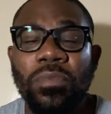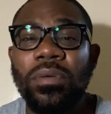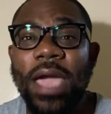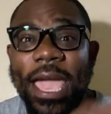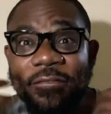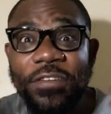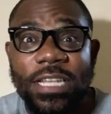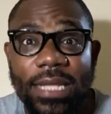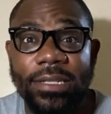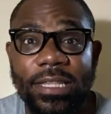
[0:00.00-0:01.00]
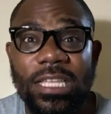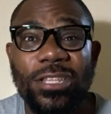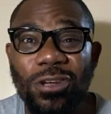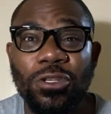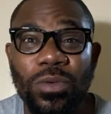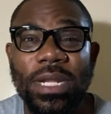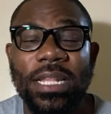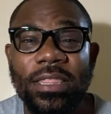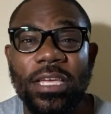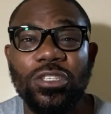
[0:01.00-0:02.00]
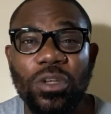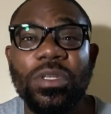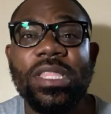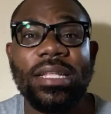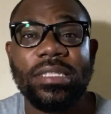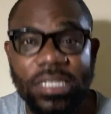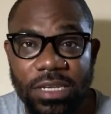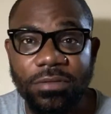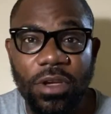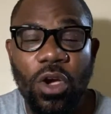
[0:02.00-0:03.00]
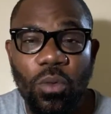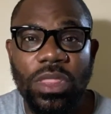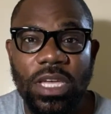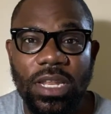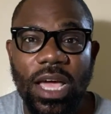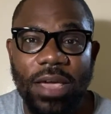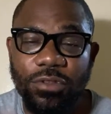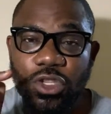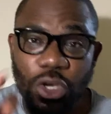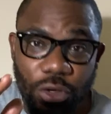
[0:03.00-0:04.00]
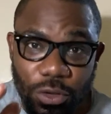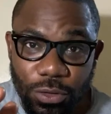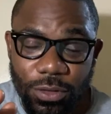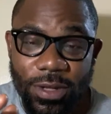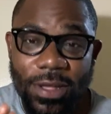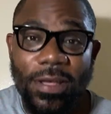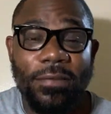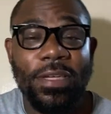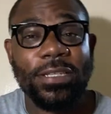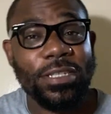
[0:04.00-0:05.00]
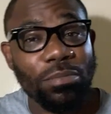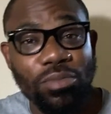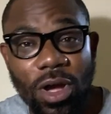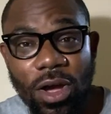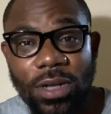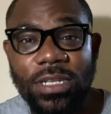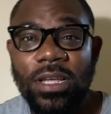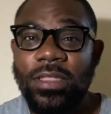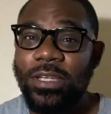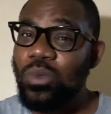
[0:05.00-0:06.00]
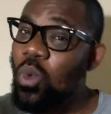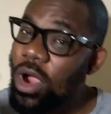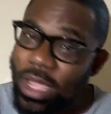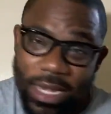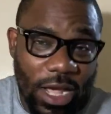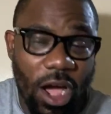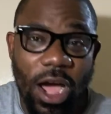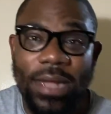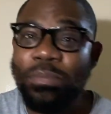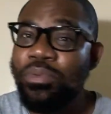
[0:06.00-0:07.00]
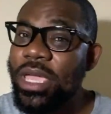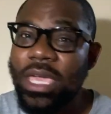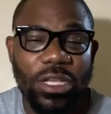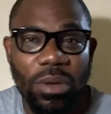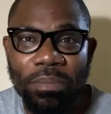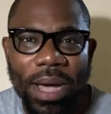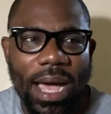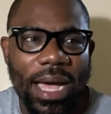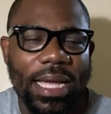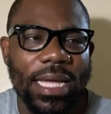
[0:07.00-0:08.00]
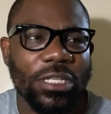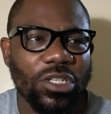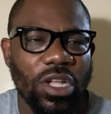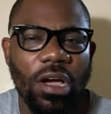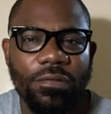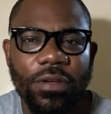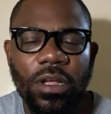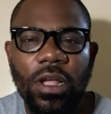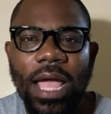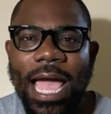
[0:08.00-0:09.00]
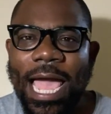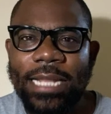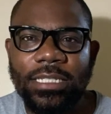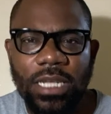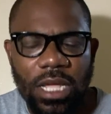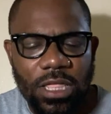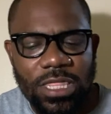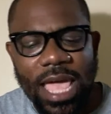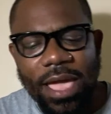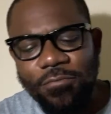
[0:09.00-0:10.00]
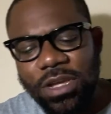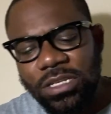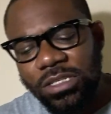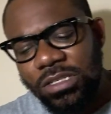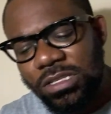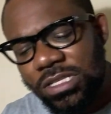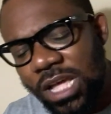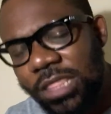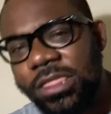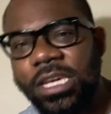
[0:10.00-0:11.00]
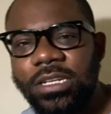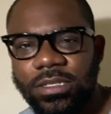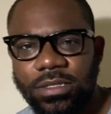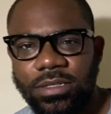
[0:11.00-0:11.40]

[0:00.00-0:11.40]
evidently not doing anything substantive with their life. You, that's abroad, that's working hard, breaking your back and stuff, and there is nothing